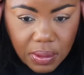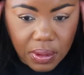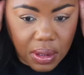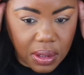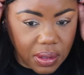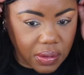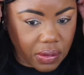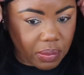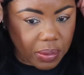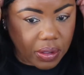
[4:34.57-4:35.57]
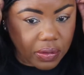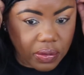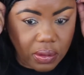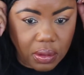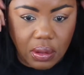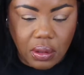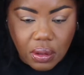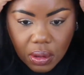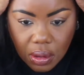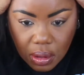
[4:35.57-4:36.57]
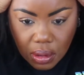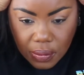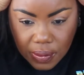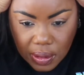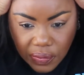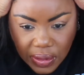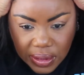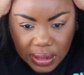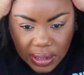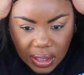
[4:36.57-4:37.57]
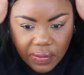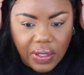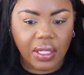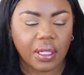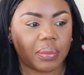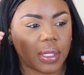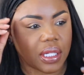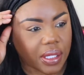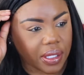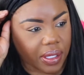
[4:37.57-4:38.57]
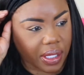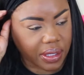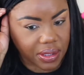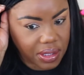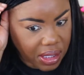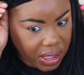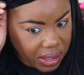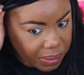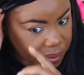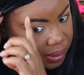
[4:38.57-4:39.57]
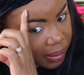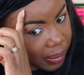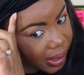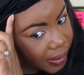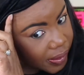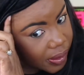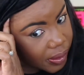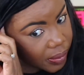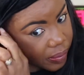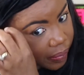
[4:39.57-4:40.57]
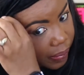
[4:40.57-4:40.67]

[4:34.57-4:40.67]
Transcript: Yeah, this is perfect. If I didn't have all that blonde hair, I could stand to pull it back some.